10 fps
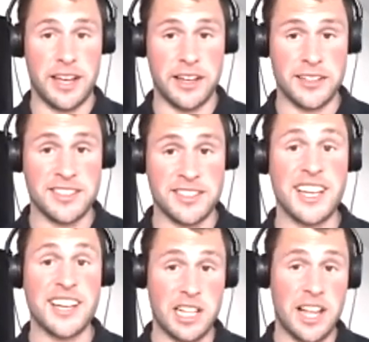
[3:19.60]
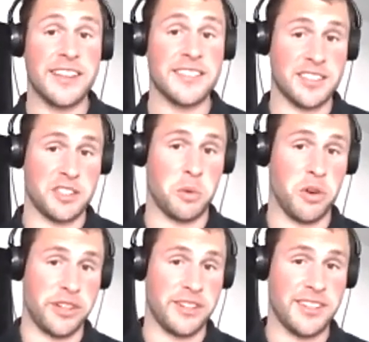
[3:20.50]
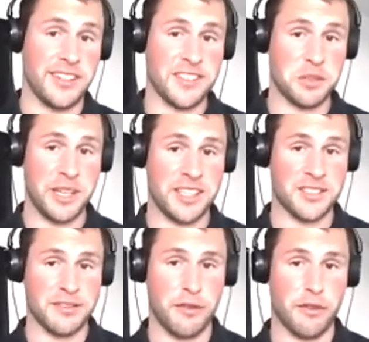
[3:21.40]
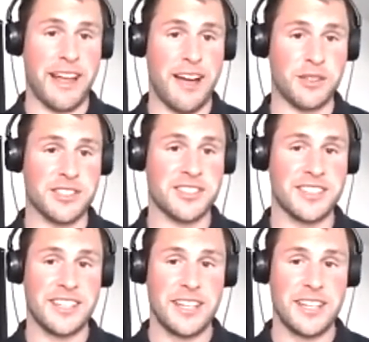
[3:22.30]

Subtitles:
6 clients this morning in the space of 3 hours,